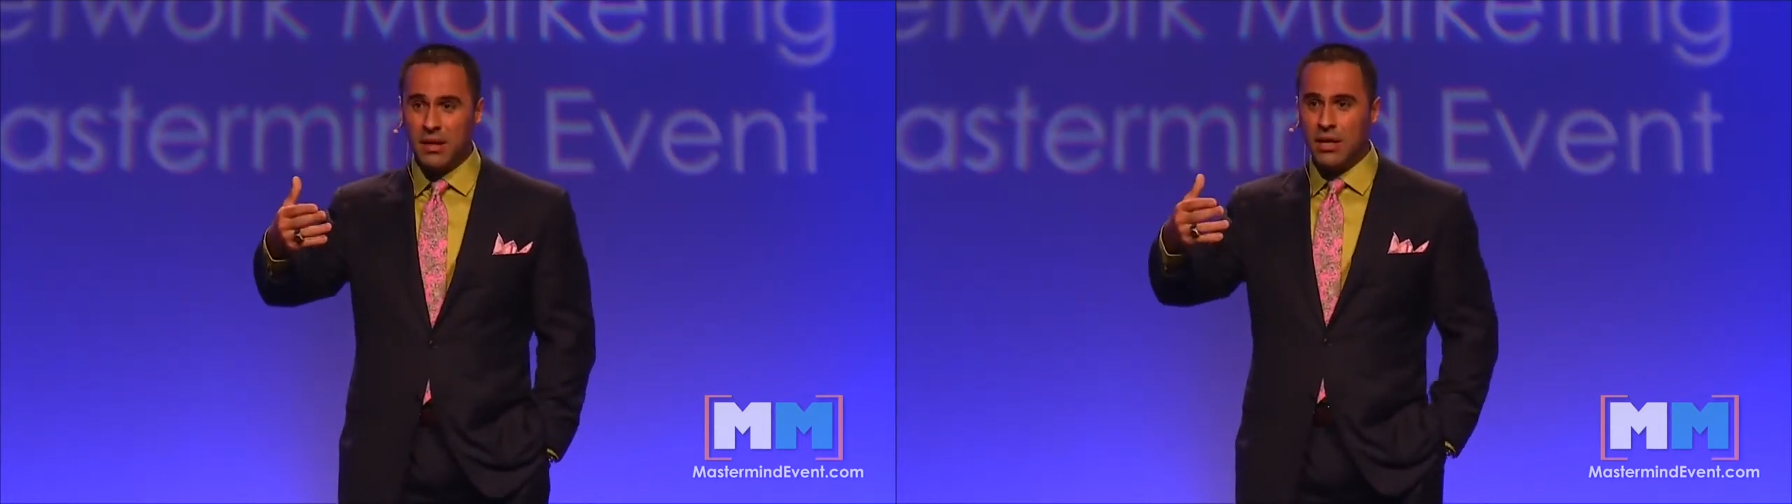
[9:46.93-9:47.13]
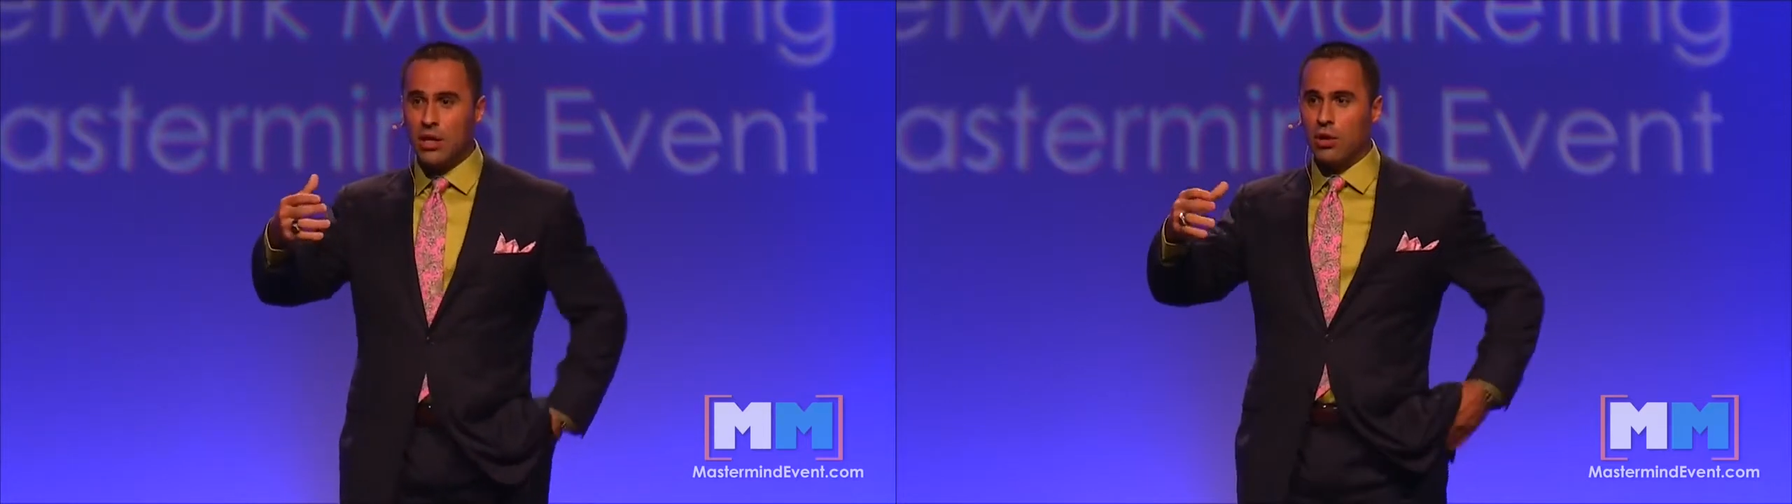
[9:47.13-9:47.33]

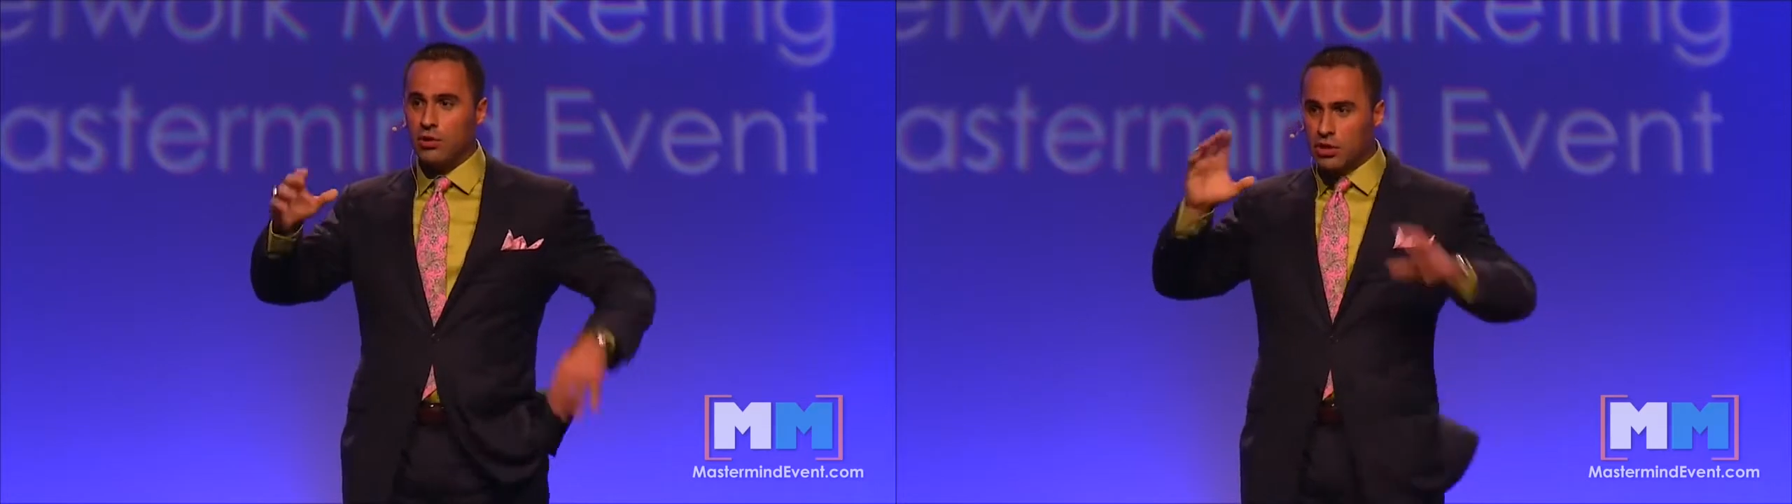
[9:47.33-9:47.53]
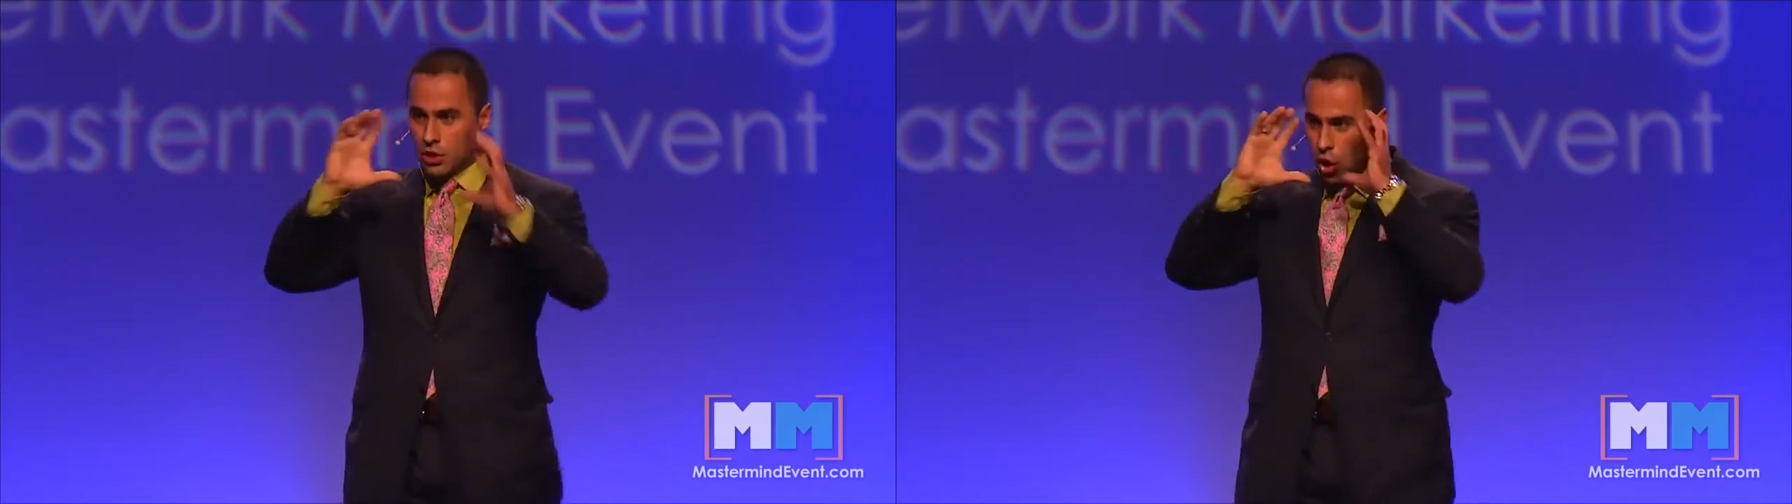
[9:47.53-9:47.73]
you know,
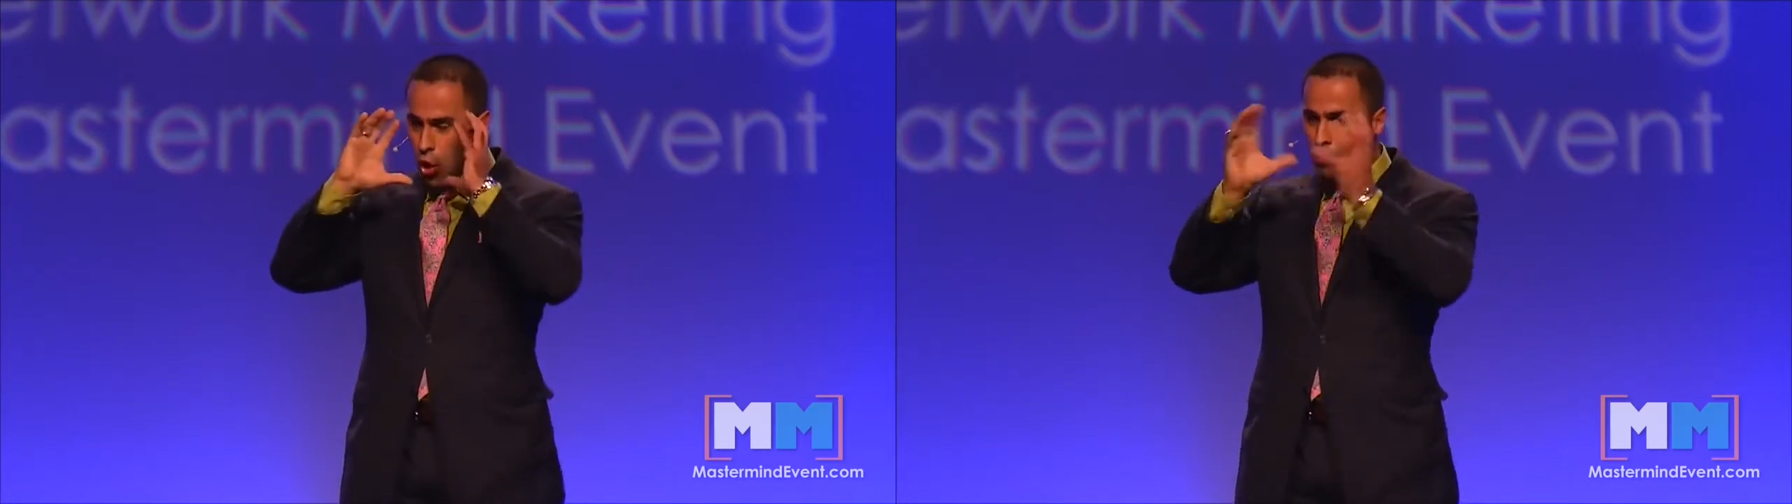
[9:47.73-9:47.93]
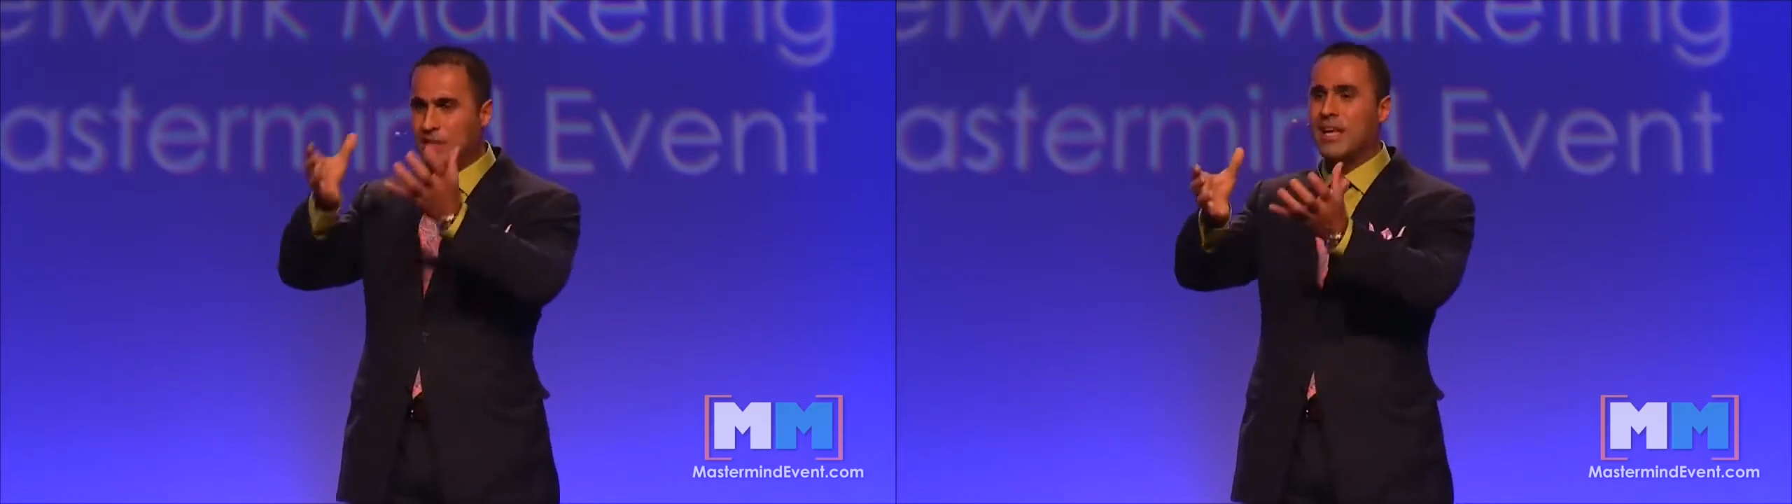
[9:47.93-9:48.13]
just the
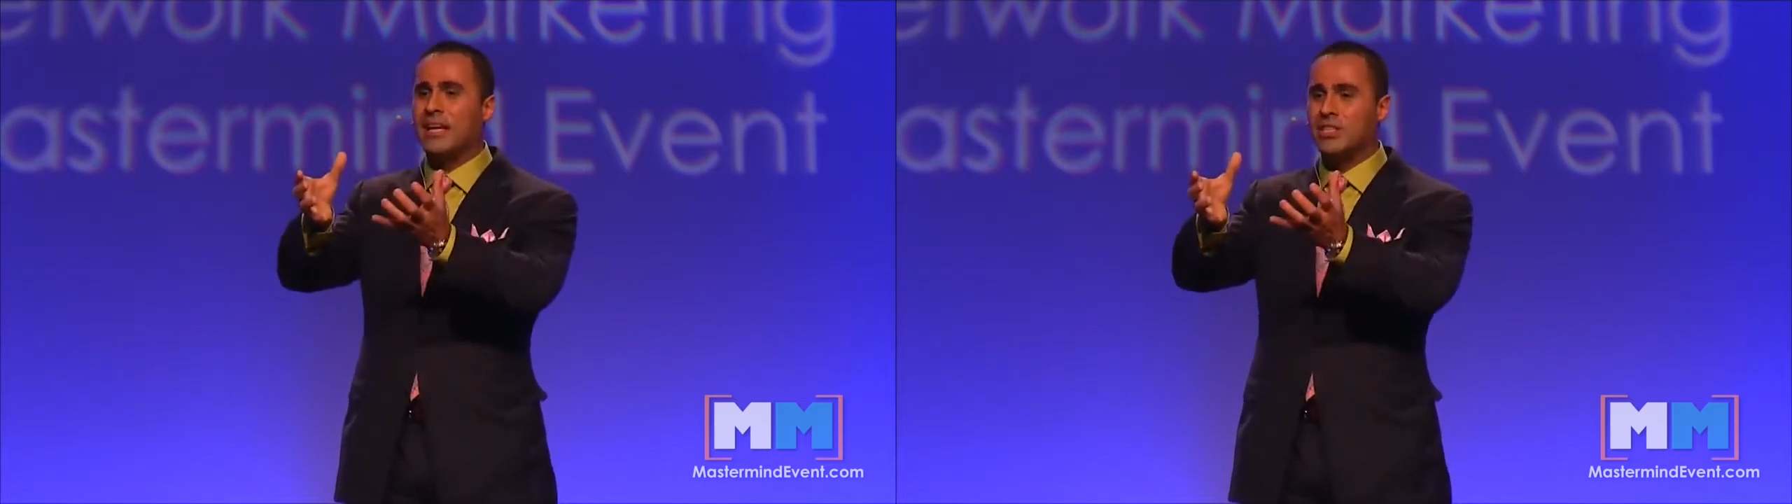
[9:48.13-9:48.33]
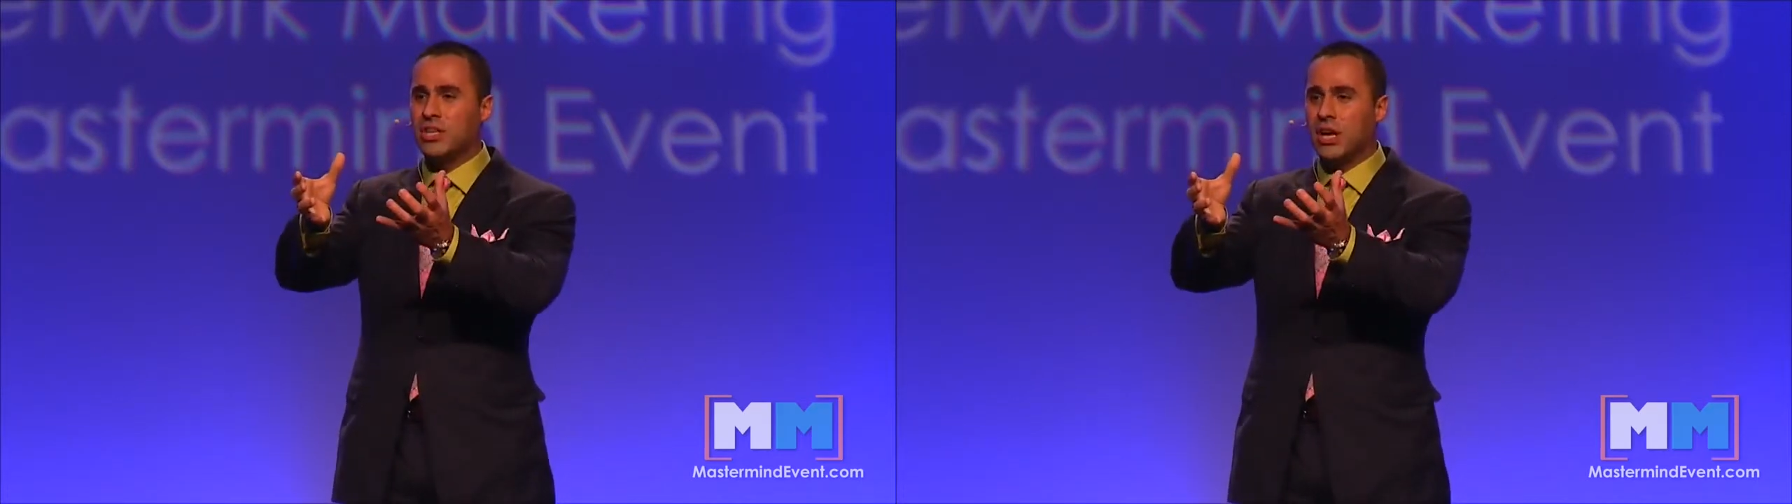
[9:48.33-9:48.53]
whole
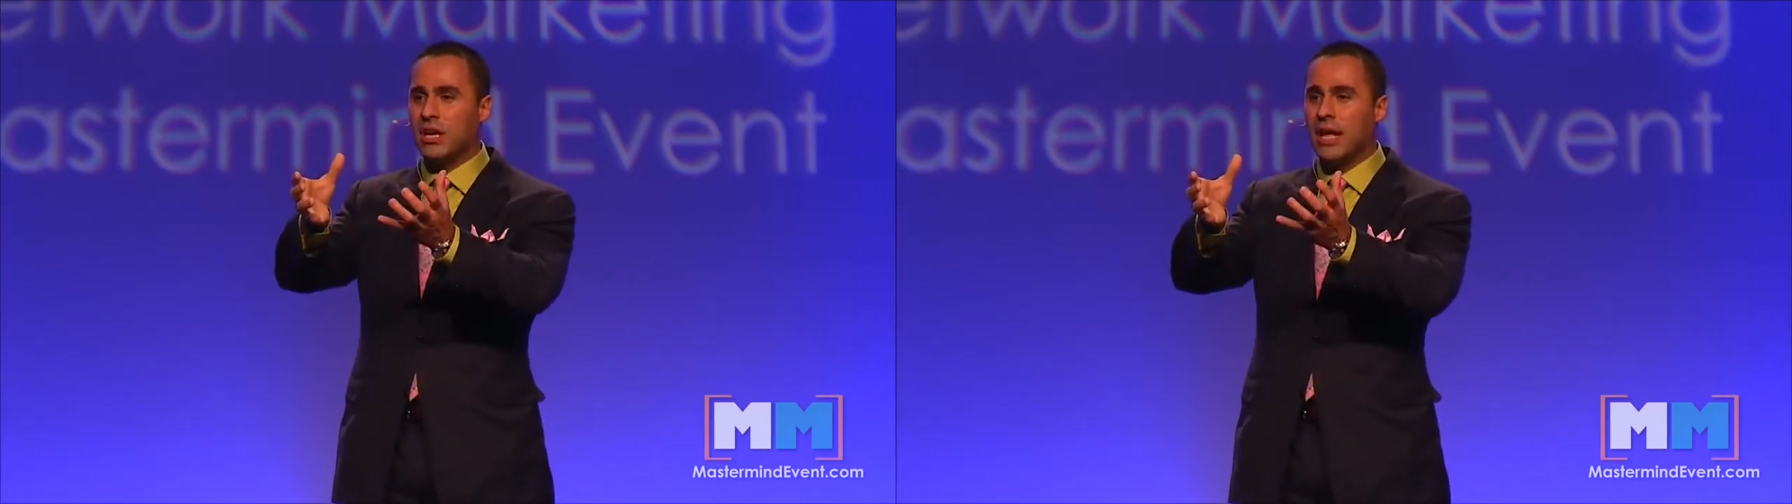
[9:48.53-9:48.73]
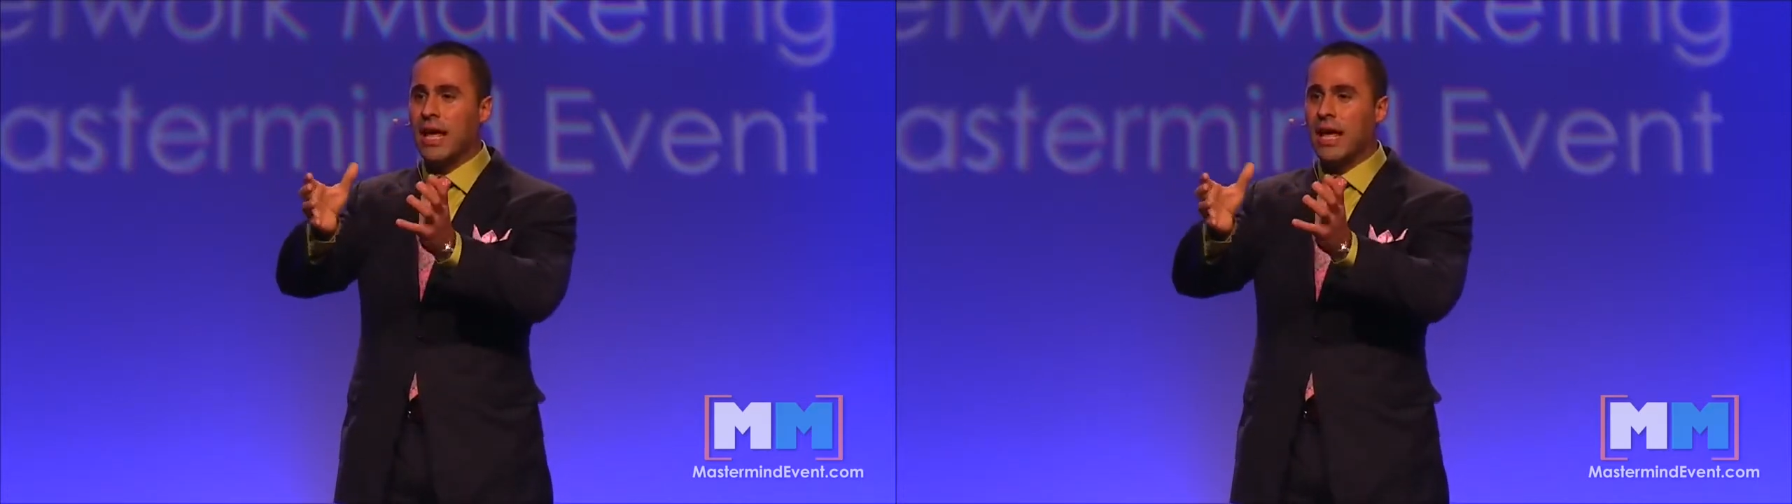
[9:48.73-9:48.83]
attention.